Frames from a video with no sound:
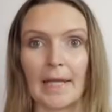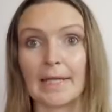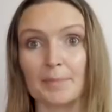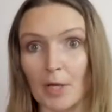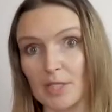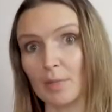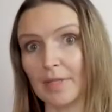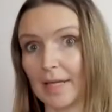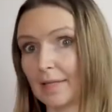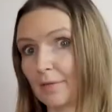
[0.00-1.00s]
It's possible
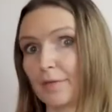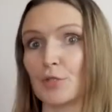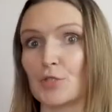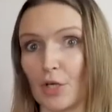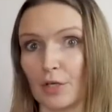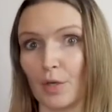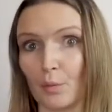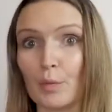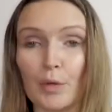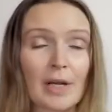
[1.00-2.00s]
that in the future,
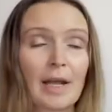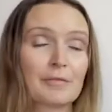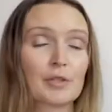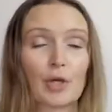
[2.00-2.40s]
we wouldn't have to